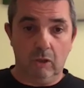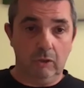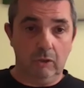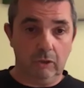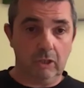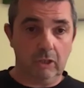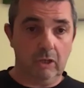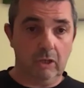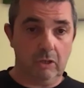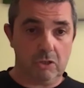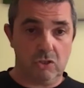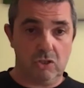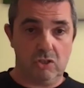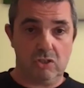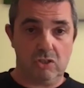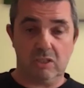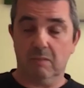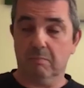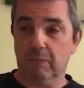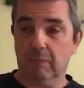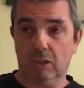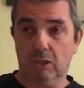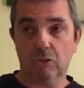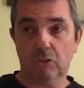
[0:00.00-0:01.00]
a COTS
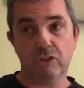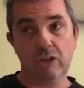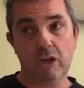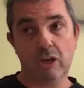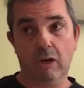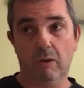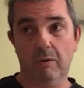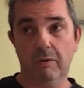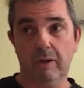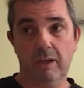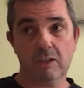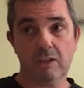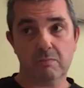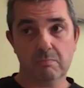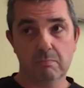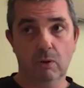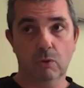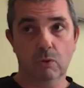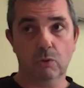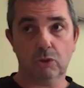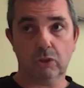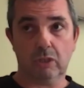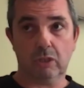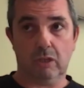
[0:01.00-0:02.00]
system, because nowadays
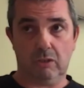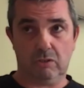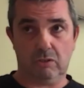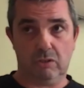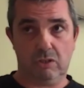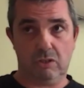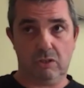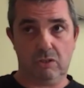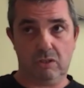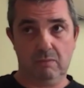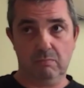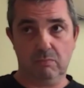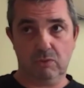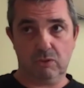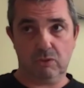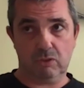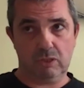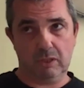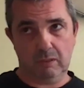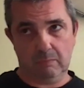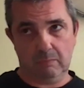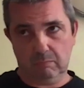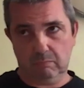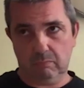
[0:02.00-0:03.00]
most COTS systems,
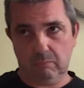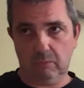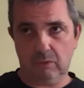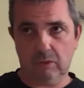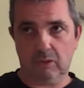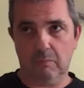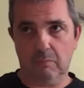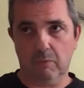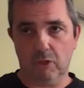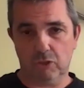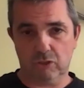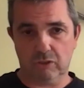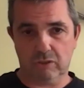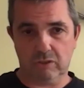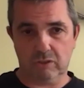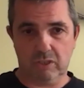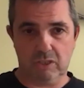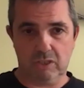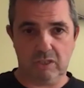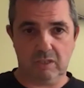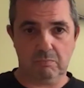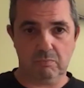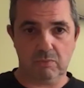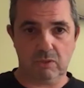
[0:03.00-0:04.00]
commercial
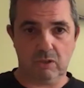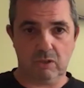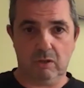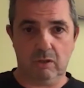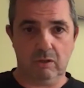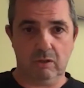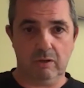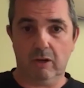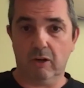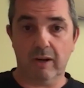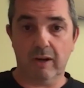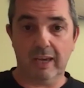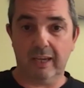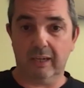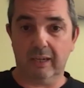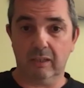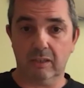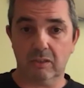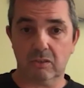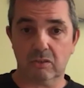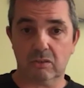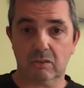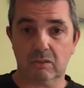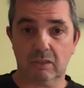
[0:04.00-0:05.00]
systems, are
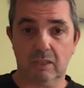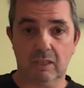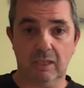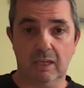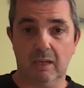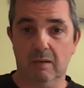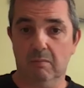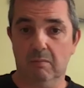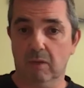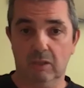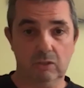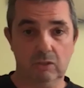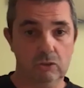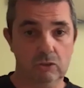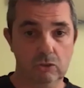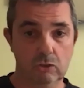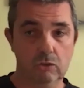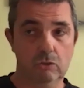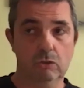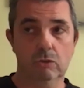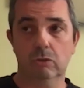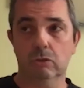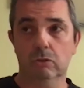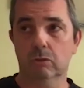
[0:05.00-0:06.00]
headless, and
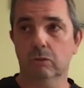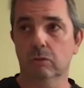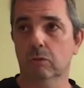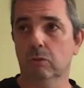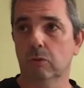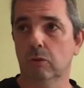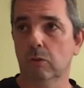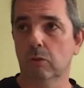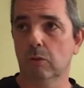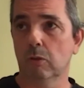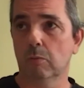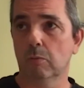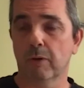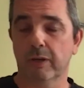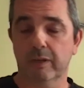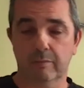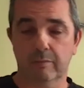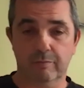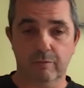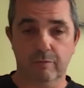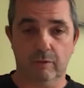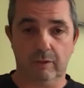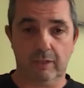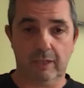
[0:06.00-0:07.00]
you bring
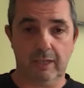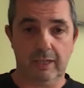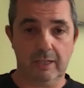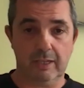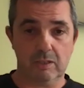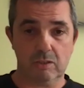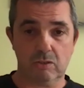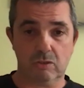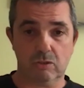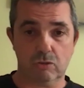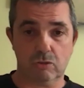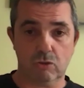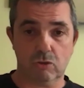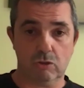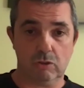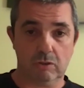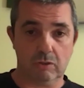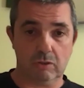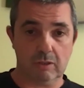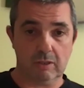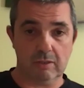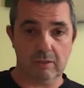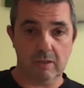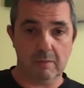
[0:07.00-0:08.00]
front ends to suit
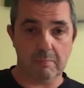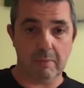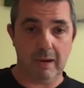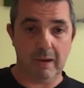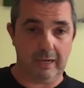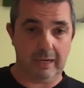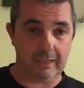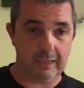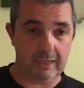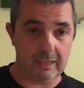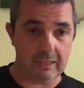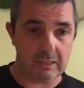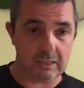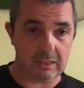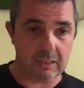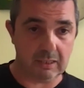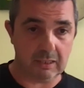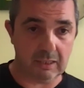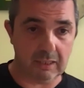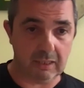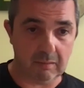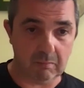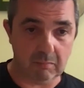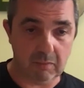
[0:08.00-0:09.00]
the back ends,
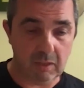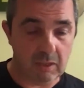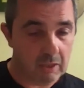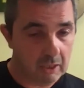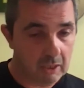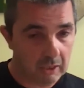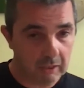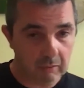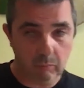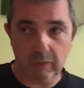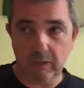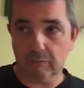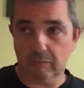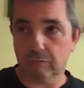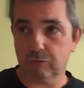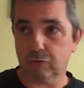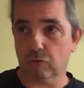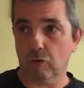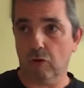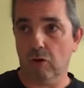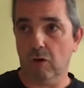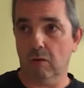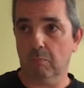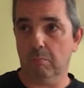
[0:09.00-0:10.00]
and we have
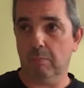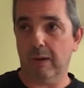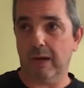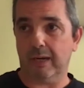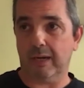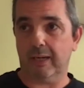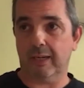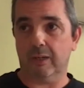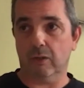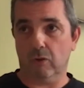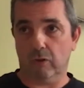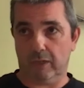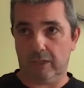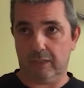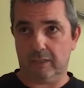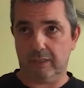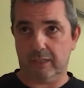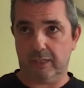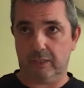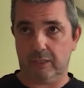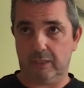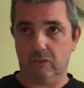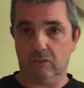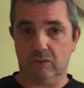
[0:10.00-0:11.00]
strong back end
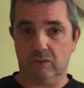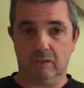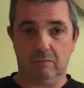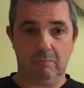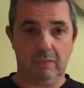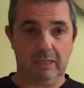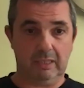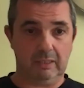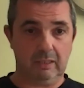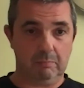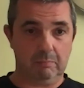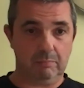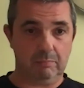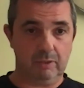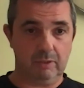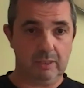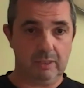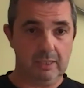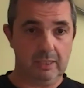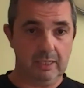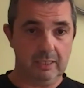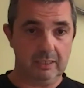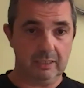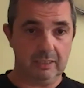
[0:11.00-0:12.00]
architectures that make that pretty
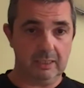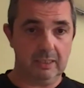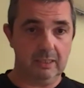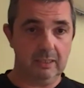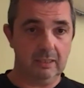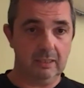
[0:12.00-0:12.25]
easy.